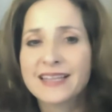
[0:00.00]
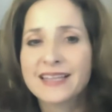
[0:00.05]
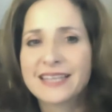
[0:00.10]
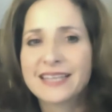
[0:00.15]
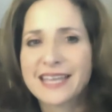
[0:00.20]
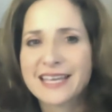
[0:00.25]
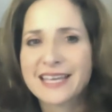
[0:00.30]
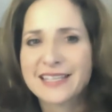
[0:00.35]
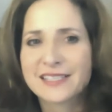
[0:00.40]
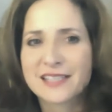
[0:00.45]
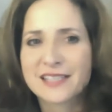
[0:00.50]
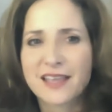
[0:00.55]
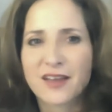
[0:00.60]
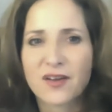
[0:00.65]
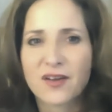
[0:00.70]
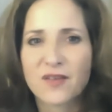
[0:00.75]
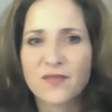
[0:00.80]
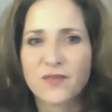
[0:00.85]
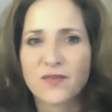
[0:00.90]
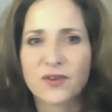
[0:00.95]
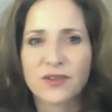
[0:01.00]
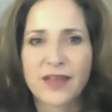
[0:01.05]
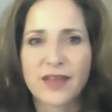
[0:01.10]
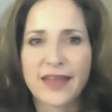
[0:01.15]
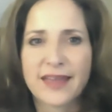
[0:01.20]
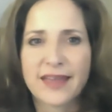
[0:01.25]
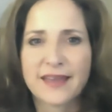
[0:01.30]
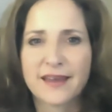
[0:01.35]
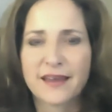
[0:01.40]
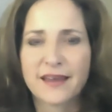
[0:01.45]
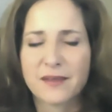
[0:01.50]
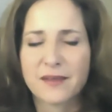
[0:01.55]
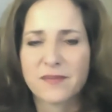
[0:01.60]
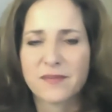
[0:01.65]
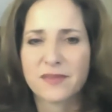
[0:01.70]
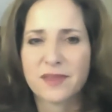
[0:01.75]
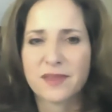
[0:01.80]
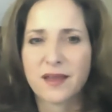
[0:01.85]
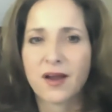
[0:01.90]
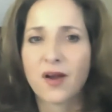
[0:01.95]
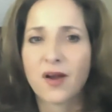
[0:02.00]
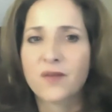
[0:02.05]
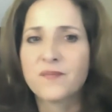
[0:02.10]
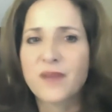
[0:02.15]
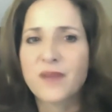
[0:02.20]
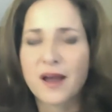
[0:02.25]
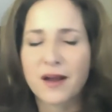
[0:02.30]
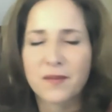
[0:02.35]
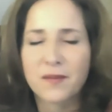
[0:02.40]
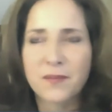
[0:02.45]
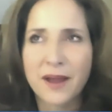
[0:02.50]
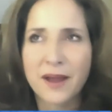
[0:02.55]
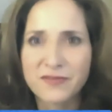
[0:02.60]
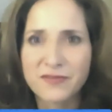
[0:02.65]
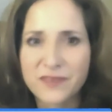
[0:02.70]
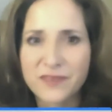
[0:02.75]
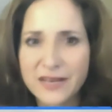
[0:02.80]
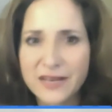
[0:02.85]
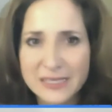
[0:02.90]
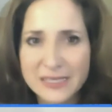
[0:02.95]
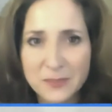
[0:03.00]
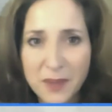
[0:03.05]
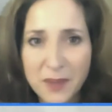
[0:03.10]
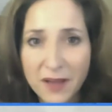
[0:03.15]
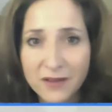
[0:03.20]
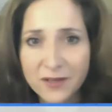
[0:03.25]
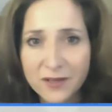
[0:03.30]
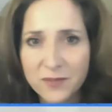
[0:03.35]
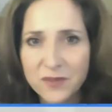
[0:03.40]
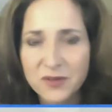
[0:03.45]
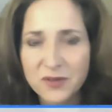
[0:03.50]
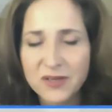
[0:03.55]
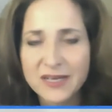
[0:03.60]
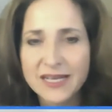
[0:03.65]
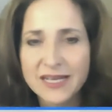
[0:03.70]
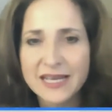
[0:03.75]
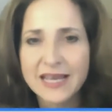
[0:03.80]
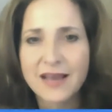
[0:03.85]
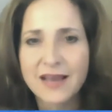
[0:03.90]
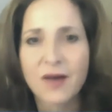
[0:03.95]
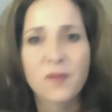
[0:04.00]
links there for like our MyFitnessPal community.